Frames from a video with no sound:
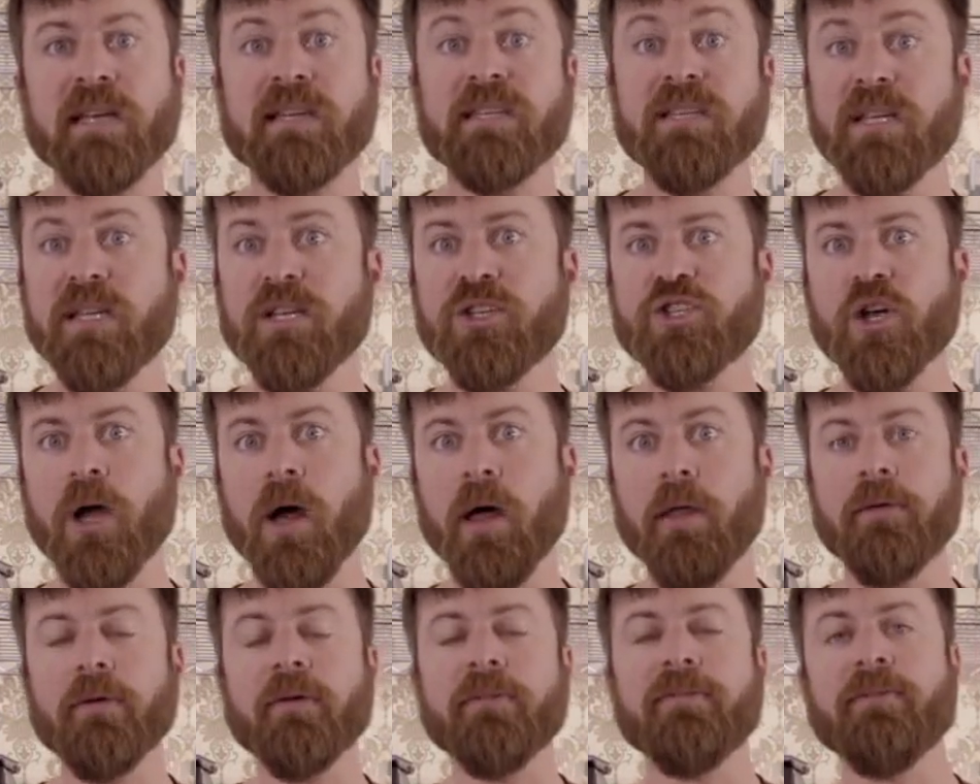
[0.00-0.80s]
I teach
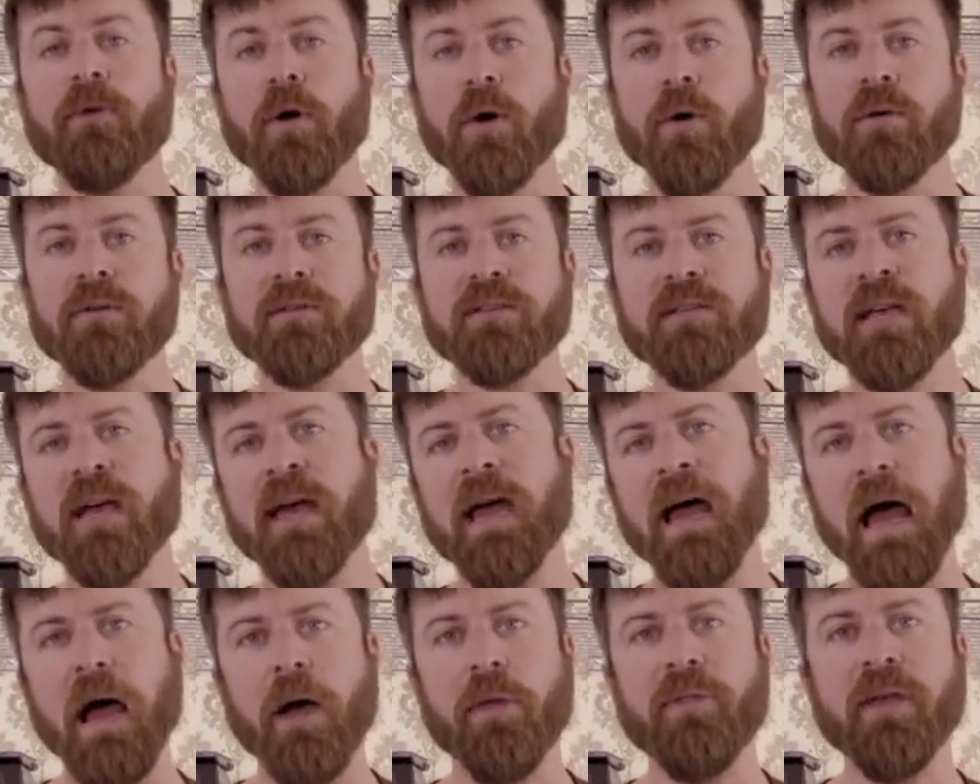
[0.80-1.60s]
other folks
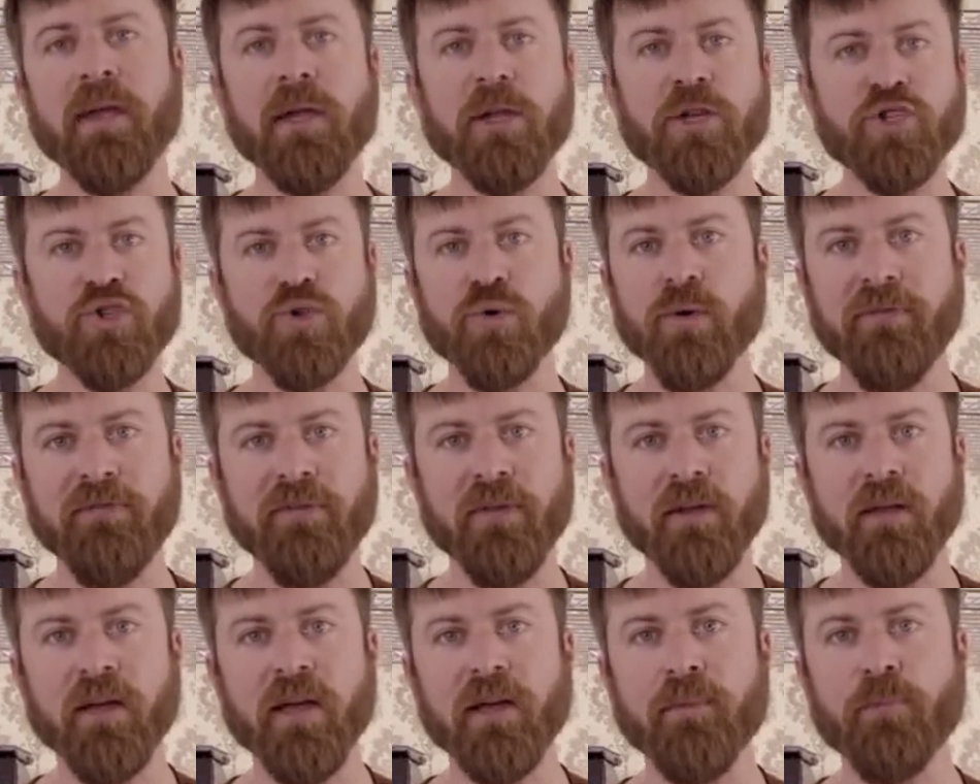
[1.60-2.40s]
how they can do
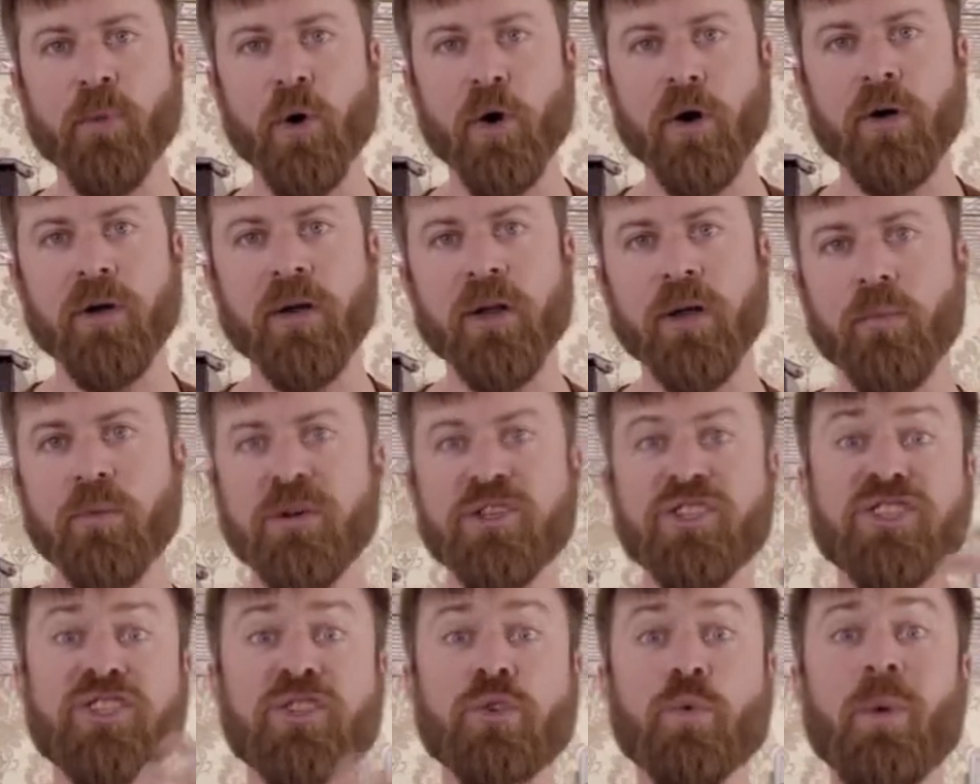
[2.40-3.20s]
affiliate marketing,
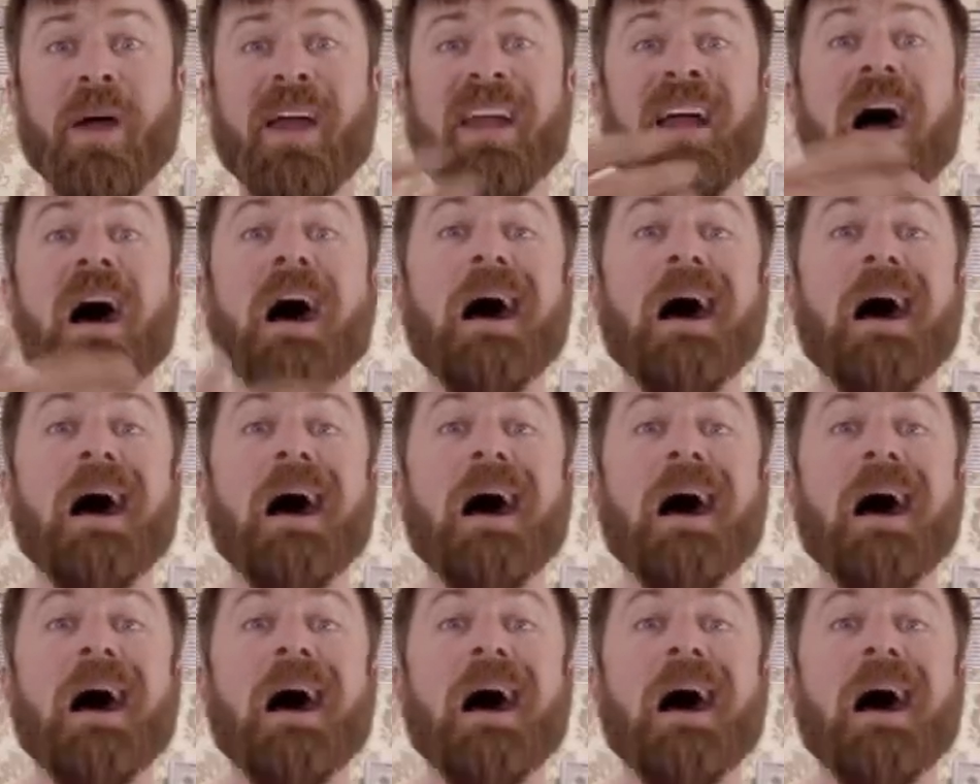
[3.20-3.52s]
which is the way